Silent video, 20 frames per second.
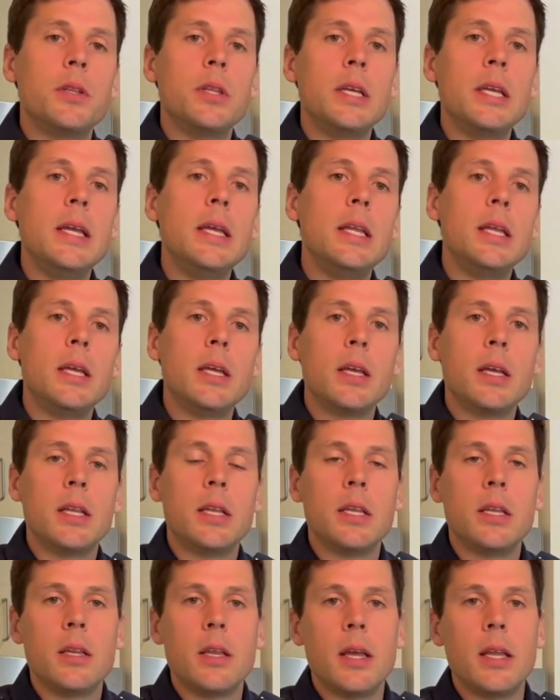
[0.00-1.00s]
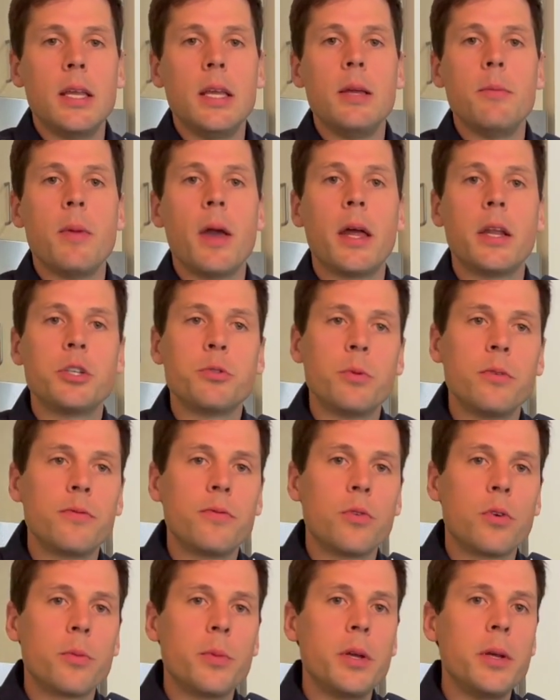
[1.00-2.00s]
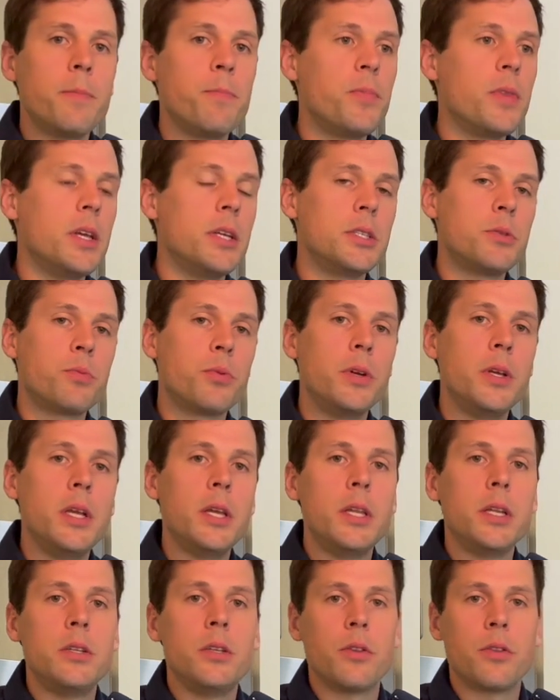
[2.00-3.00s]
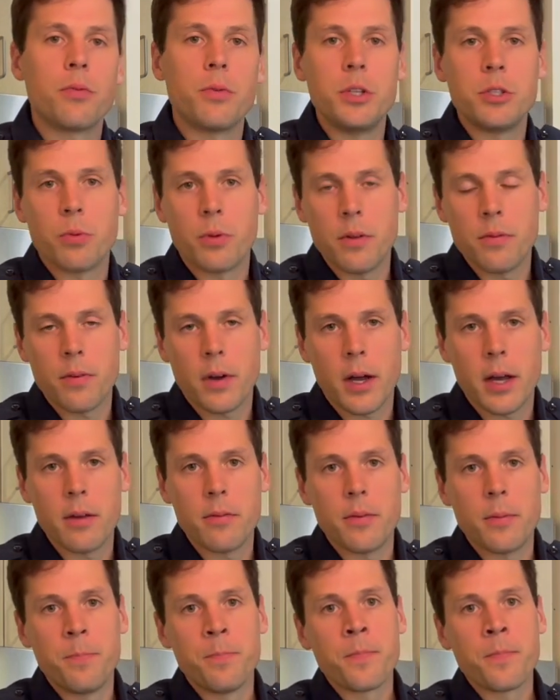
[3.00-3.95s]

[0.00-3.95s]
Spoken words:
heating and heat management for me. It's preheated to 325.